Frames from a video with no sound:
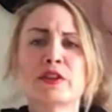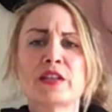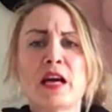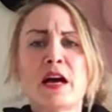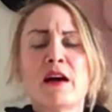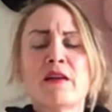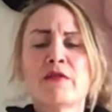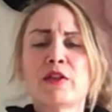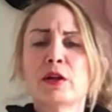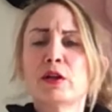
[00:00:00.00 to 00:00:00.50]
to
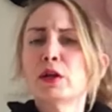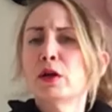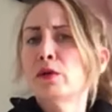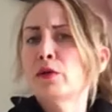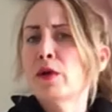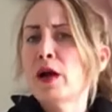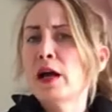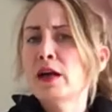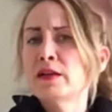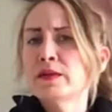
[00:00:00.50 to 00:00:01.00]
have the low
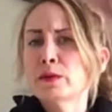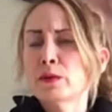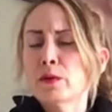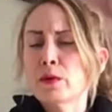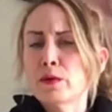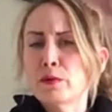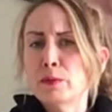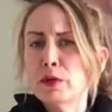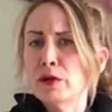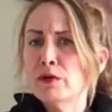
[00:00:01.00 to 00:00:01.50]
rise or
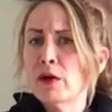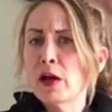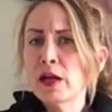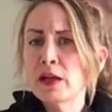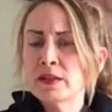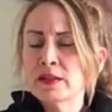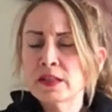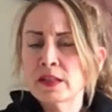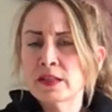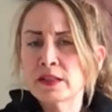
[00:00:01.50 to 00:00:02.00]
the mid
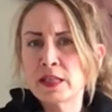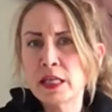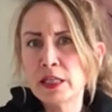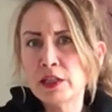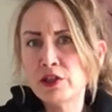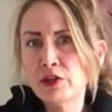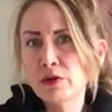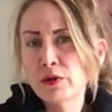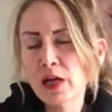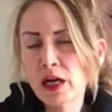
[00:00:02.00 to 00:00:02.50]
rise because they
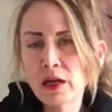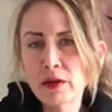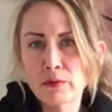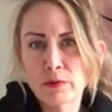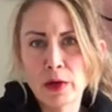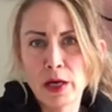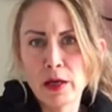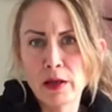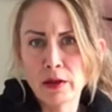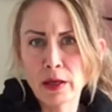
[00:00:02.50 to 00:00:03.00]
do cut
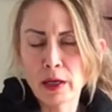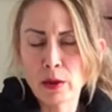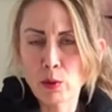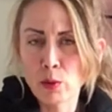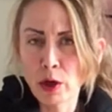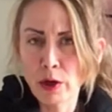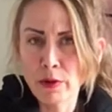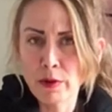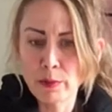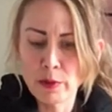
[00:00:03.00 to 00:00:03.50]
right like
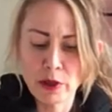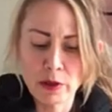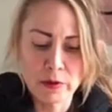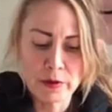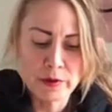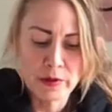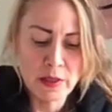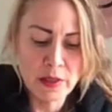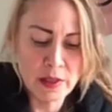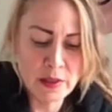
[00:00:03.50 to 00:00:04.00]
where the
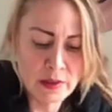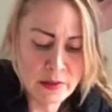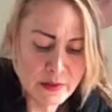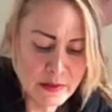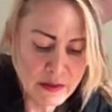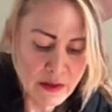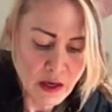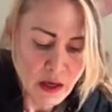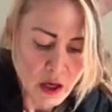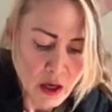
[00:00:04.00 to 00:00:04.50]
piercing is.
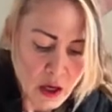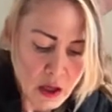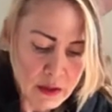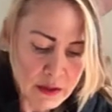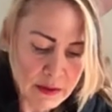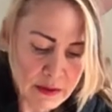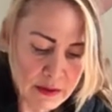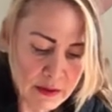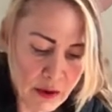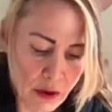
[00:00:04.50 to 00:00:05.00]

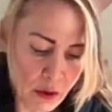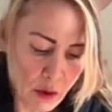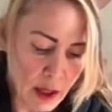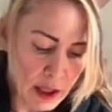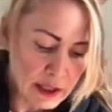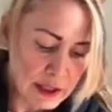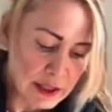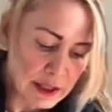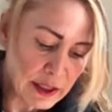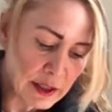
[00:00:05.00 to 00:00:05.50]
So
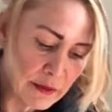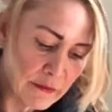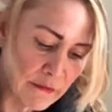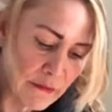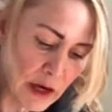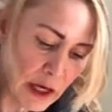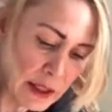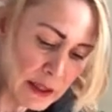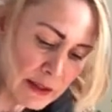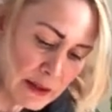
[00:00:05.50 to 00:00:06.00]
I did
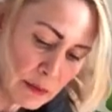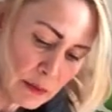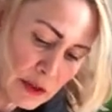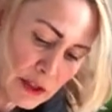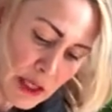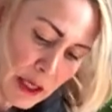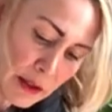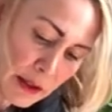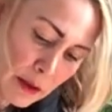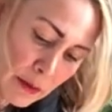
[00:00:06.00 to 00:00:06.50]
find some
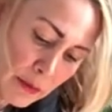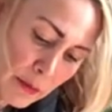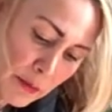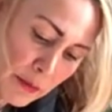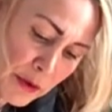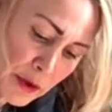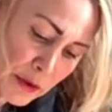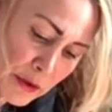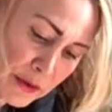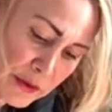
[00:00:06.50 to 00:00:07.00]
denim.
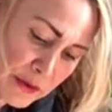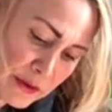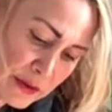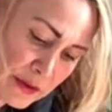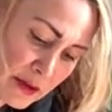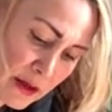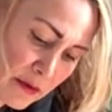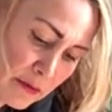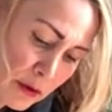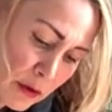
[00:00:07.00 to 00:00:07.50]
There's
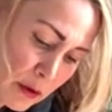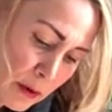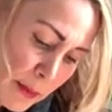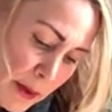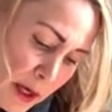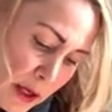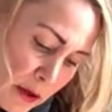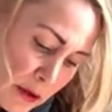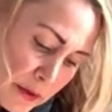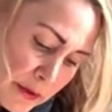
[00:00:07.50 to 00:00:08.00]
several
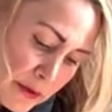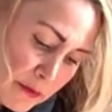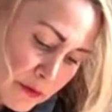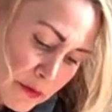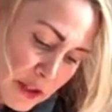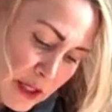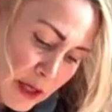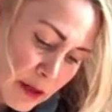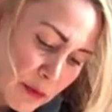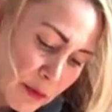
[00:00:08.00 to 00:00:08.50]
pairs of
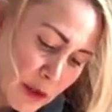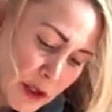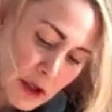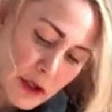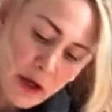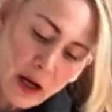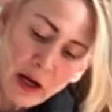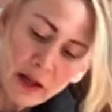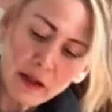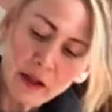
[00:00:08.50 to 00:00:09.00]
denim
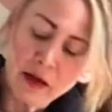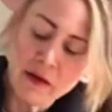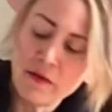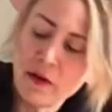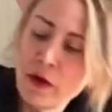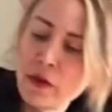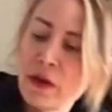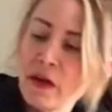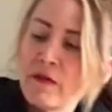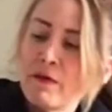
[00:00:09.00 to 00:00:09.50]
here. I love
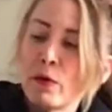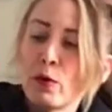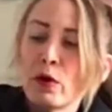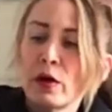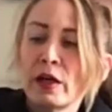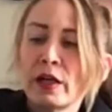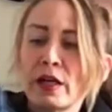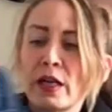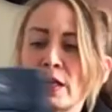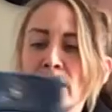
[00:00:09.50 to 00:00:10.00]
how they've
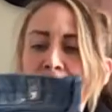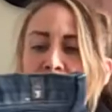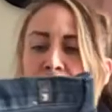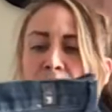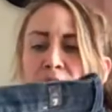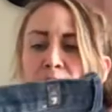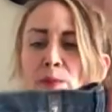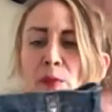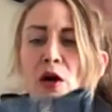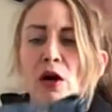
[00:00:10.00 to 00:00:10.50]
organized
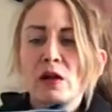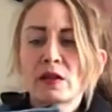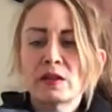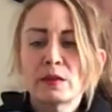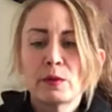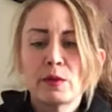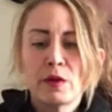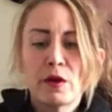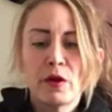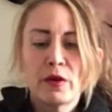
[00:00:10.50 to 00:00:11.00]
this box
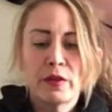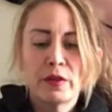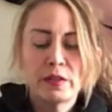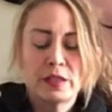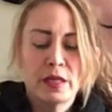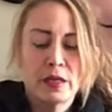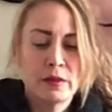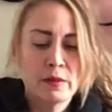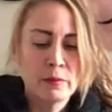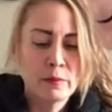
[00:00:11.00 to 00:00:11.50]
with all the
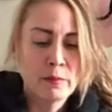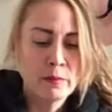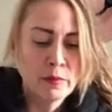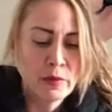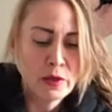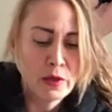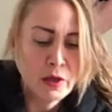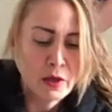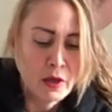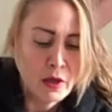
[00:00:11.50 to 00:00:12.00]
denim.
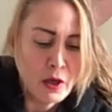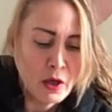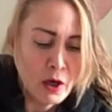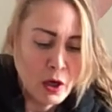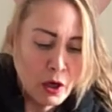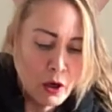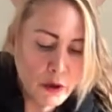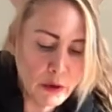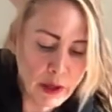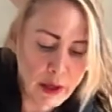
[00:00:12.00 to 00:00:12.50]

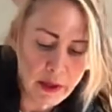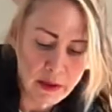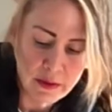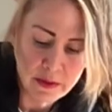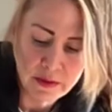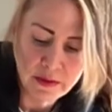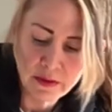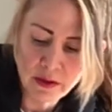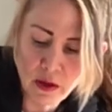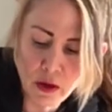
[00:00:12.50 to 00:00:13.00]
Okay,
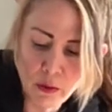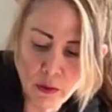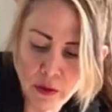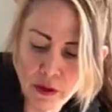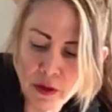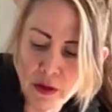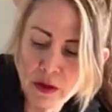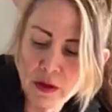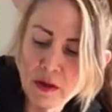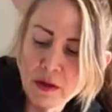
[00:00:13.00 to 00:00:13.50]
so
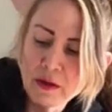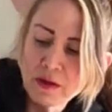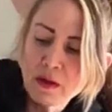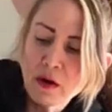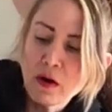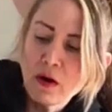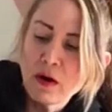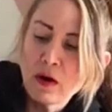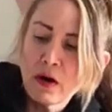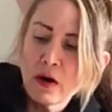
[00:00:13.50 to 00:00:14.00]
these
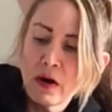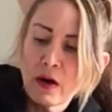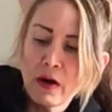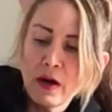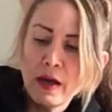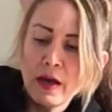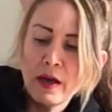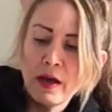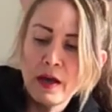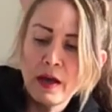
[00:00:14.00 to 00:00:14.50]
are
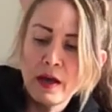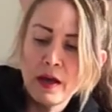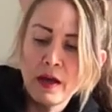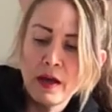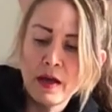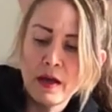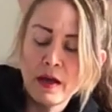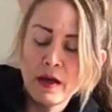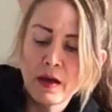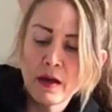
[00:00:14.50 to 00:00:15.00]

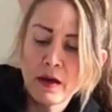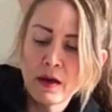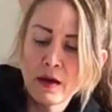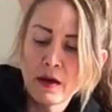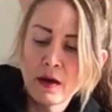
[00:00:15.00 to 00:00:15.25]
a,